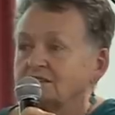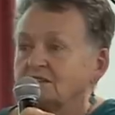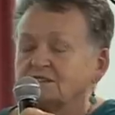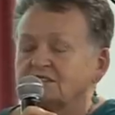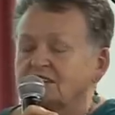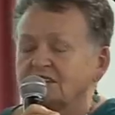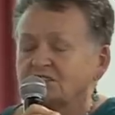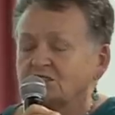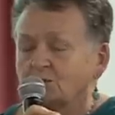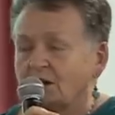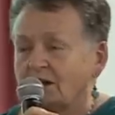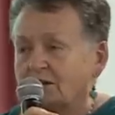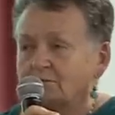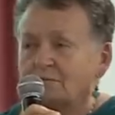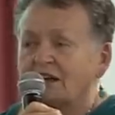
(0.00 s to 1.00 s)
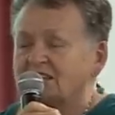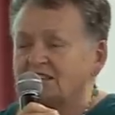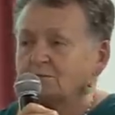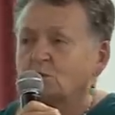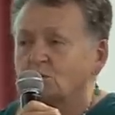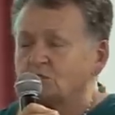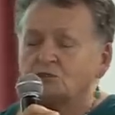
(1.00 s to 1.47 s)
So six to eight
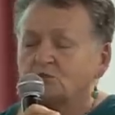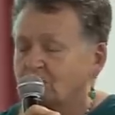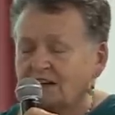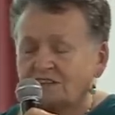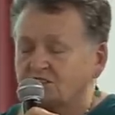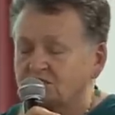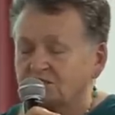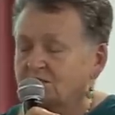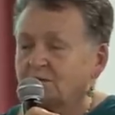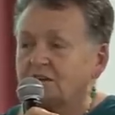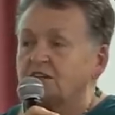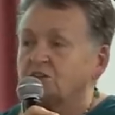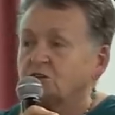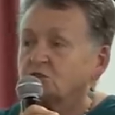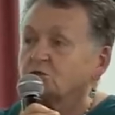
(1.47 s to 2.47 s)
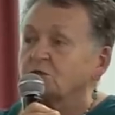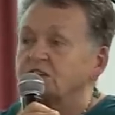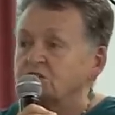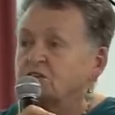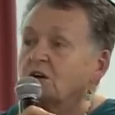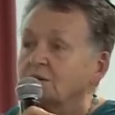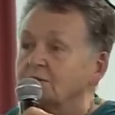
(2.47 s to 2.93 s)
maximal contractions, I mean,
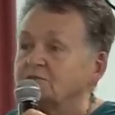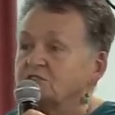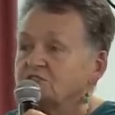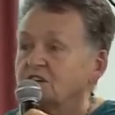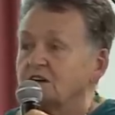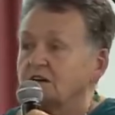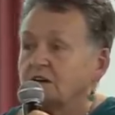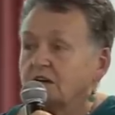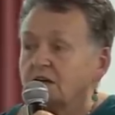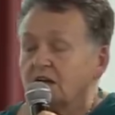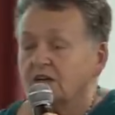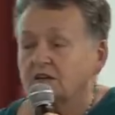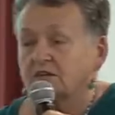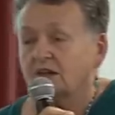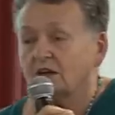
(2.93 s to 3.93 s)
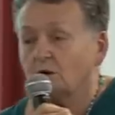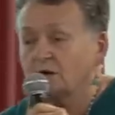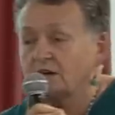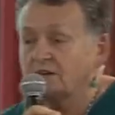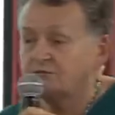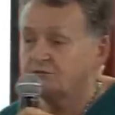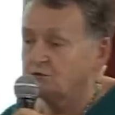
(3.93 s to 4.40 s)
three times a day.
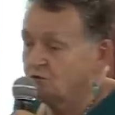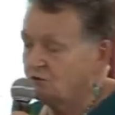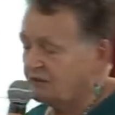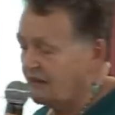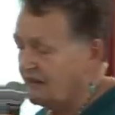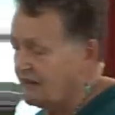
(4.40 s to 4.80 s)
Now, if you